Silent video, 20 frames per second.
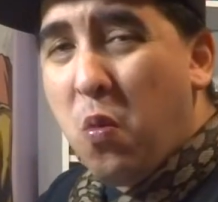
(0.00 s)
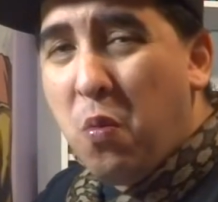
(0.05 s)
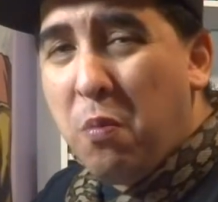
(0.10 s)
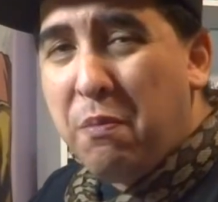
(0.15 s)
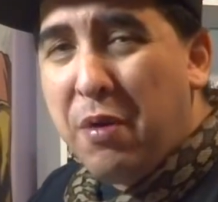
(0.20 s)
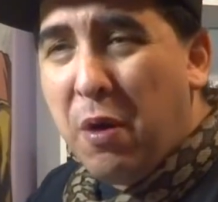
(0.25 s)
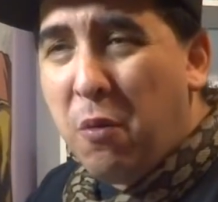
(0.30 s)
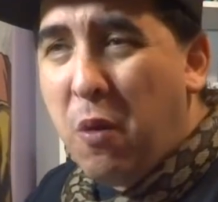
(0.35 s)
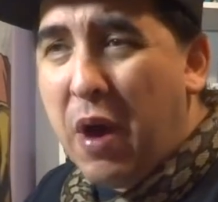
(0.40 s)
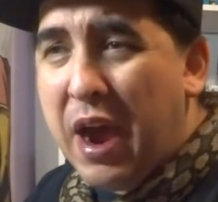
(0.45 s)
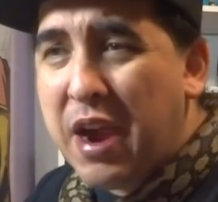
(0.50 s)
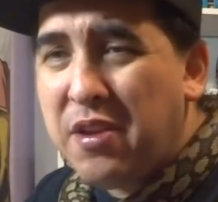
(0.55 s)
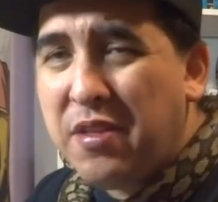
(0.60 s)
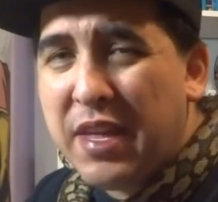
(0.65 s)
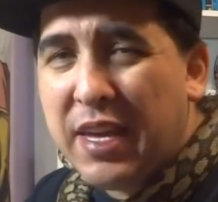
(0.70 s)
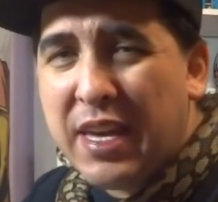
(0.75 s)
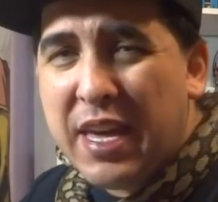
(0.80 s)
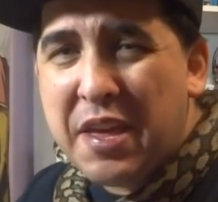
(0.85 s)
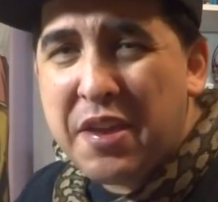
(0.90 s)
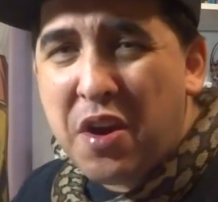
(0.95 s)
But why do
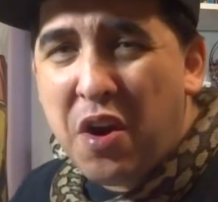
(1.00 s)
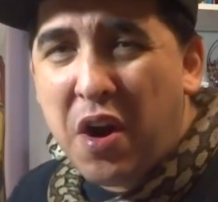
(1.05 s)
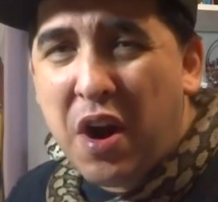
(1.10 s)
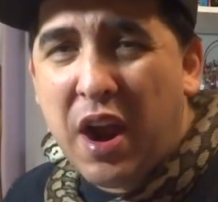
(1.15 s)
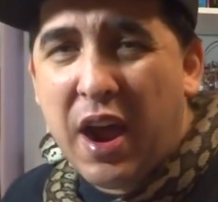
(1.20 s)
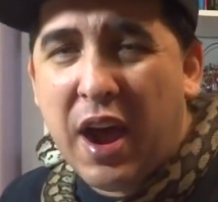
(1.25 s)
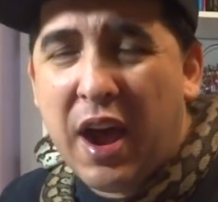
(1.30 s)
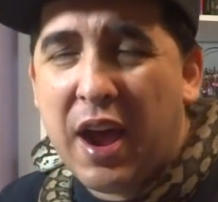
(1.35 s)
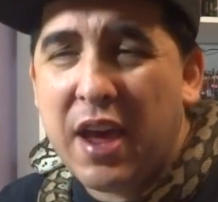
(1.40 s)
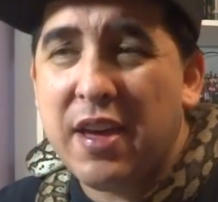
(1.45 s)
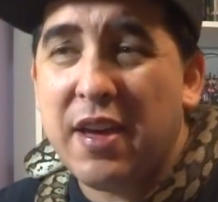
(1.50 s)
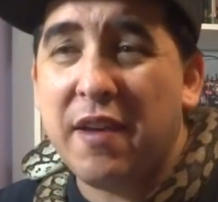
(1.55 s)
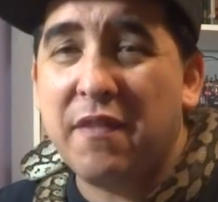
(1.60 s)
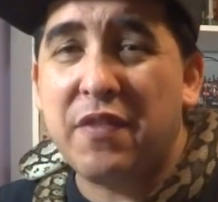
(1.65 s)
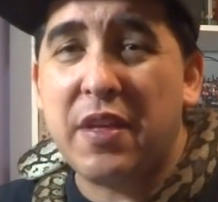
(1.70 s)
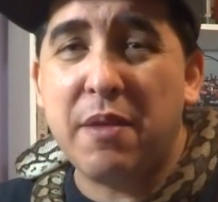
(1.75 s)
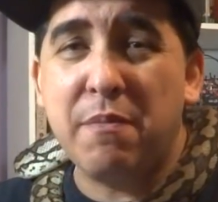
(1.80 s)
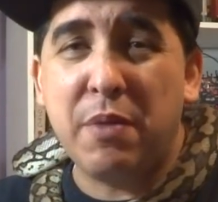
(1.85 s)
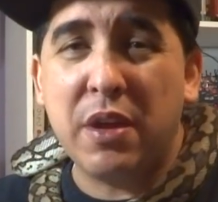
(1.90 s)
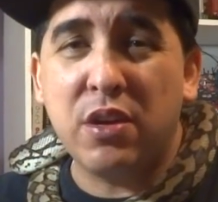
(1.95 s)
they get an RI
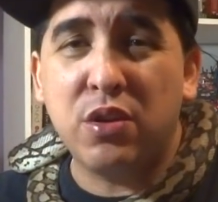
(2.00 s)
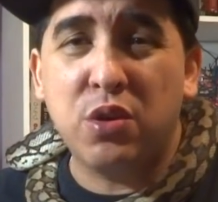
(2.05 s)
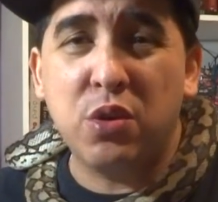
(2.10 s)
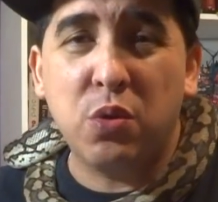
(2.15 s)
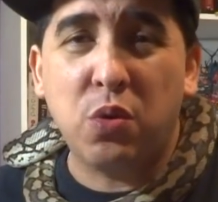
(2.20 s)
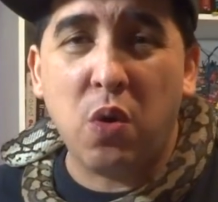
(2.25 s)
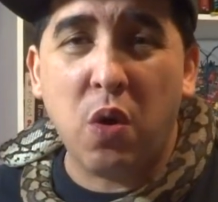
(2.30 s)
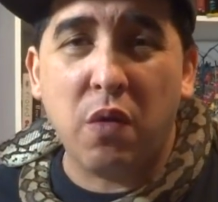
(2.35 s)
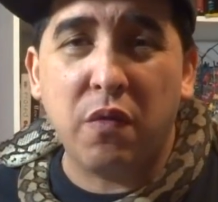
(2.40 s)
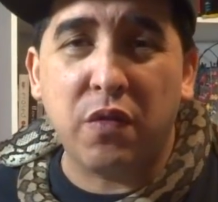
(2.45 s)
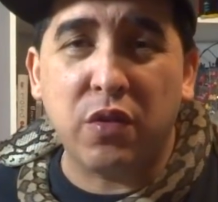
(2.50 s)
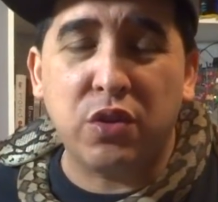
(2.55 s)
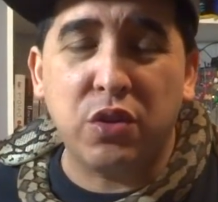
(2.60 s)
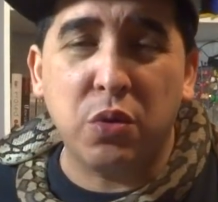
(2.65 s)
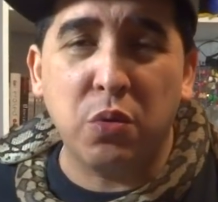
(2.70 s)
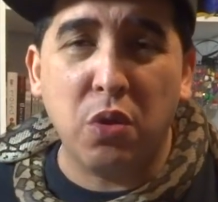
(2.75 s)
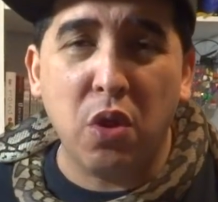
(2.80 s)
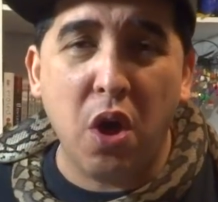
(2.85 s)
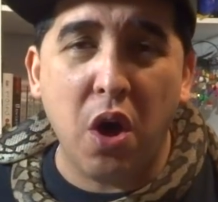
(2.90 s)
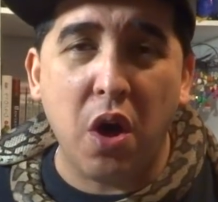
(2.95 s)
if they've been too cold for
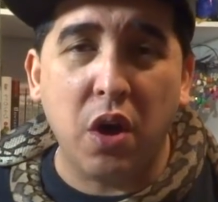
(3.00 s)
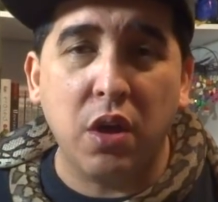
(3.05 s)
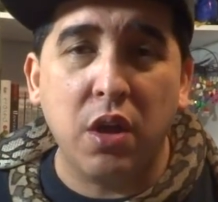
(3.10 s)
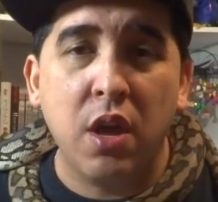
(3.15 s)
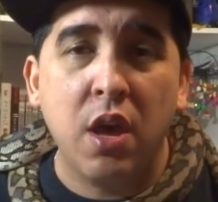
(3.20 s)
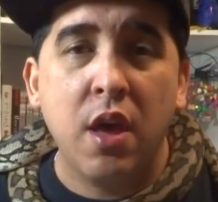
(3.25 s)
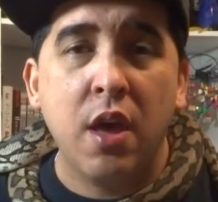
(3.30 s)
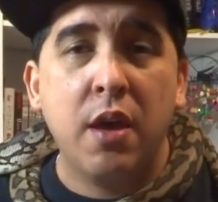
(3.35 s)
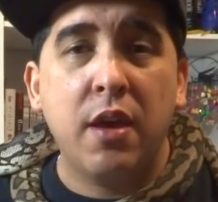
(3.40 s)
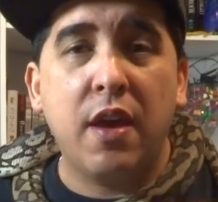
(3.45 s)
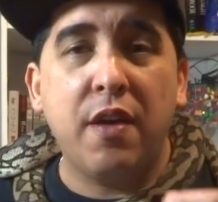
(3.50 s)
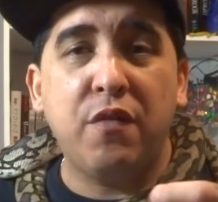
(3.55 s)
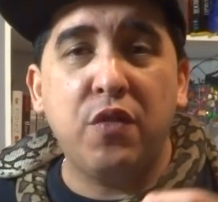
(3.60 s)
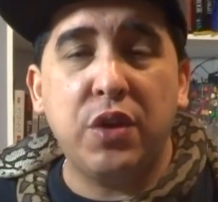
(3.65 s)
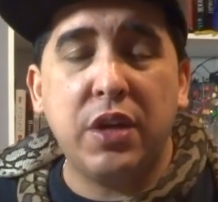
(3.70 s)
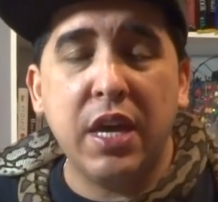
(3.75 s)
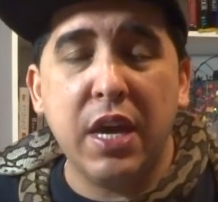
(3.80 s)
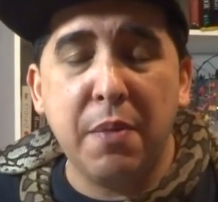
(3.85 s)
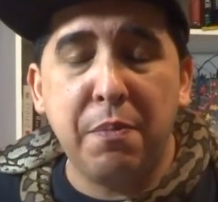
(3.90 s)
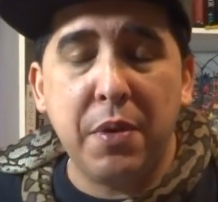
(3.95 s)
too long? If
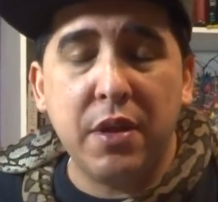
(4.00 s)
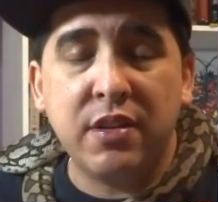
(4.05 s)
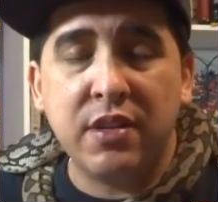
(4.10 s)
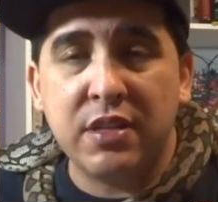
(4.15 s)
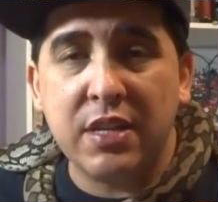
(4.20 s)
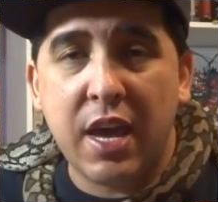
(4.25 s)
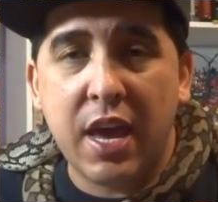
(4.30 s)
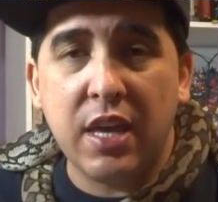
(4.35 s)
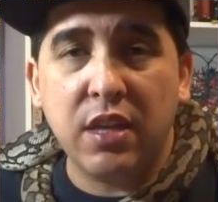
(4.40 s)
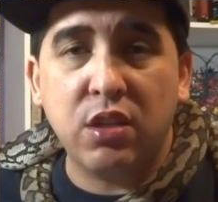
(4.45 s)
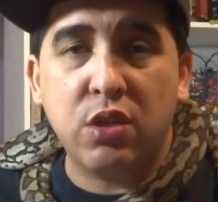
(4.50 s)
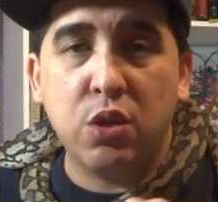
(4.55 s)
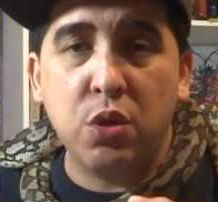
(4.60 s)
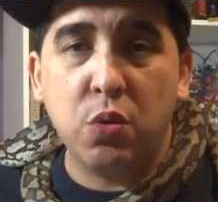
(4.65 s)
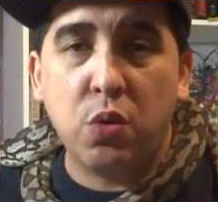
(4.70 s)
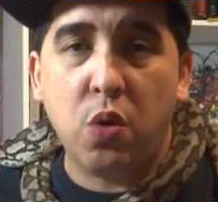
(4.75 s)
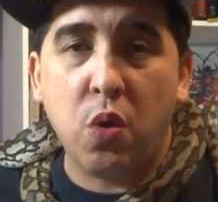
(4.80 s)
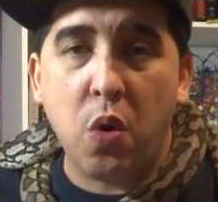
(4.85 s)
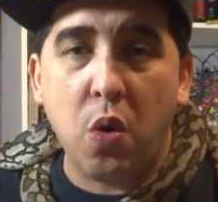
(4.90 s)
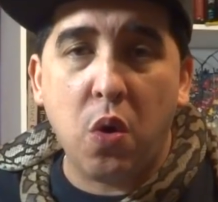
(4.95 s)
you keep a snake
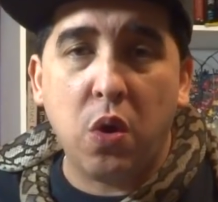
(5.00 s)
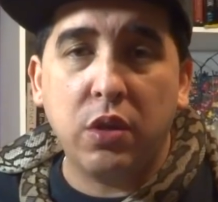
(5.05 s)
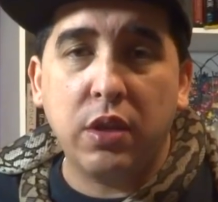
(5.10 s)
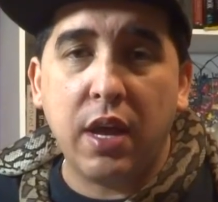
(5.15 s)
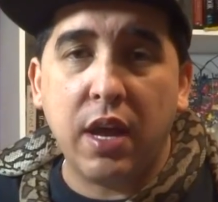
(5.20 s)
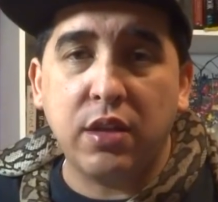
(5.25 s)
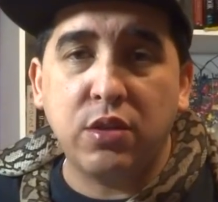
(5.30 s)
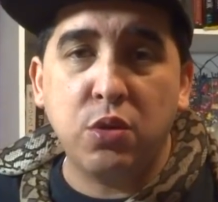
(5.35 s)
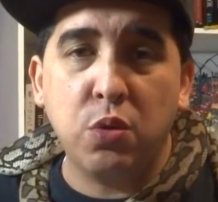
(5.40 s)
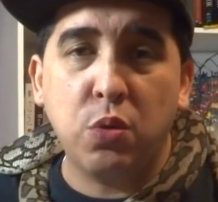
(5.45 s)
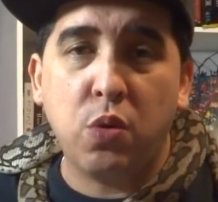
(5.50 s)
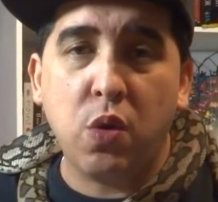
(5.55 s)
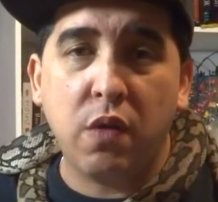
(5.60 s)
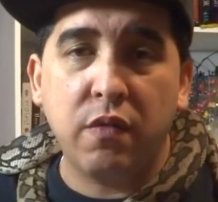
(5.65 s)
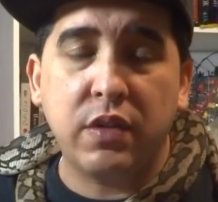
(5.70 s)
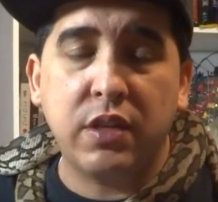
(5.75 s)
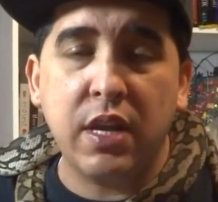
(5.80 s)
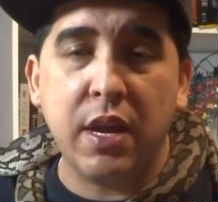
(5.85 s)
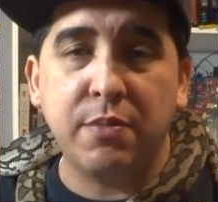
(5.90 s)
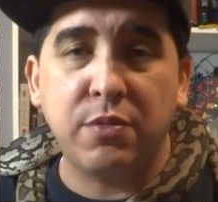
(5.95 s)
too cold, at too
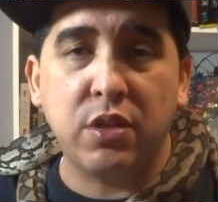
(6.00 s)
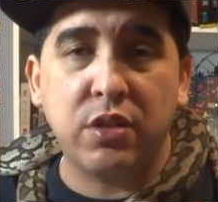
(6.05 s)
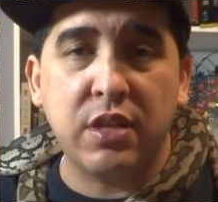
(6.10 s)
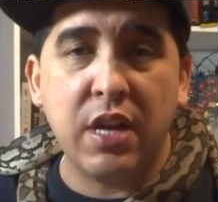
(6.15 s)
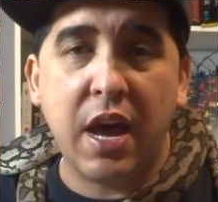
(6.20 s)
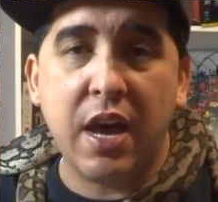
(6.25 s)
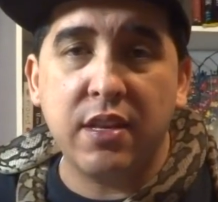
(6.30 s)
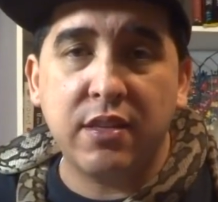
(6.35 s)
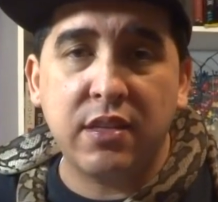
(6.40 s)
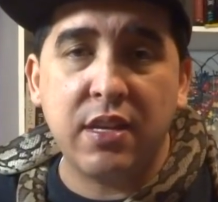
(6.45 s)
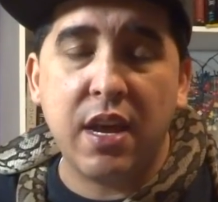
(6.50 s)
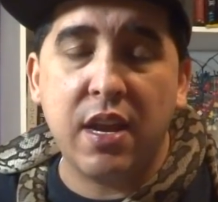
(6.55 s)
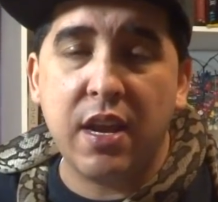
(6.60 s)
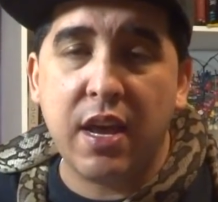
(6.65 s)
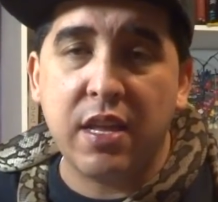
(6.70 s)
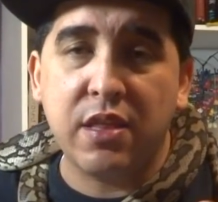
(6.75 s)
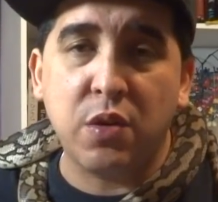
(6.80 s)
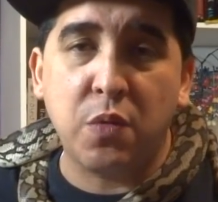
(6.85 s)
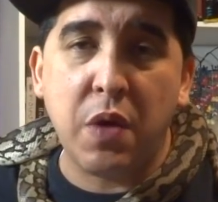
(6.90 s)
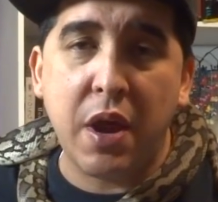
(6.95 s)
cold of a temperature, not set
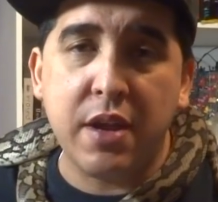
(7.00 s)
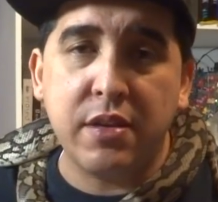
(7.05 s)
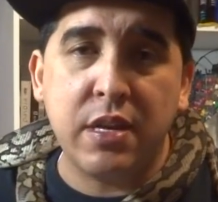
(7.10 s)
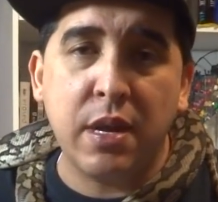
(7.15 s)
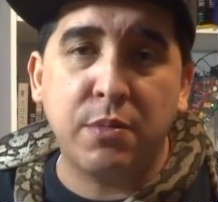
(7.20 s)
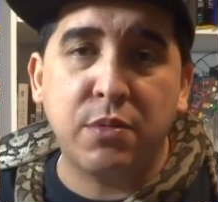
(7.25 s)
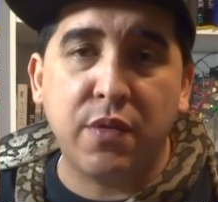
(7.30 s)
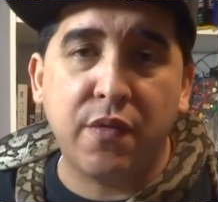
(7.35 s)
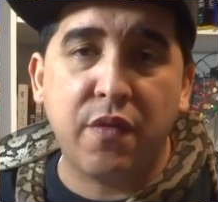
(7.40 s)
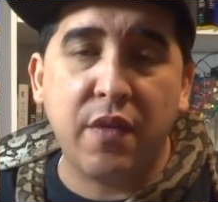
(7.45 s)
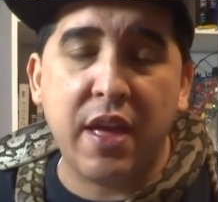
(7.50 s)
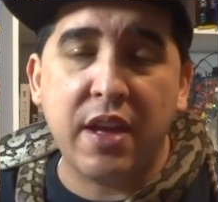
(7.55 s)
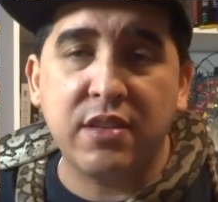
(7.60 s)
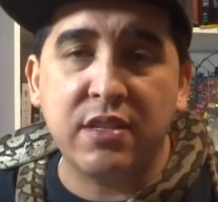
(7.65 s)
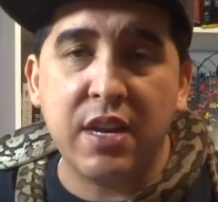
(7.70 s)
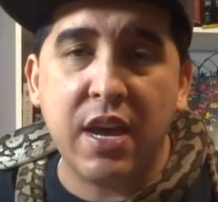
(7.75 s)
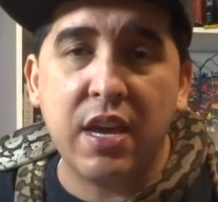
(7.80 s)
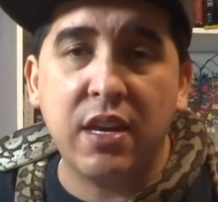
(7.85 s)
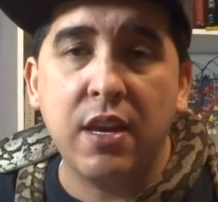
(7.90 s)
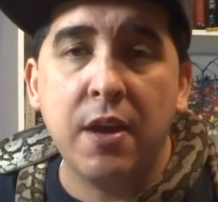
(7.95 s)
at the right temperature for that
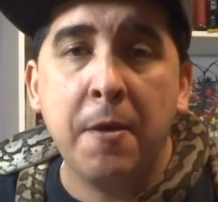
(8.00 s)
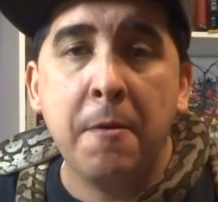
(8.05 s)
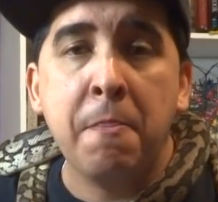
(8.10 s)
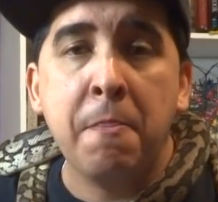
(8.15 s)
snake,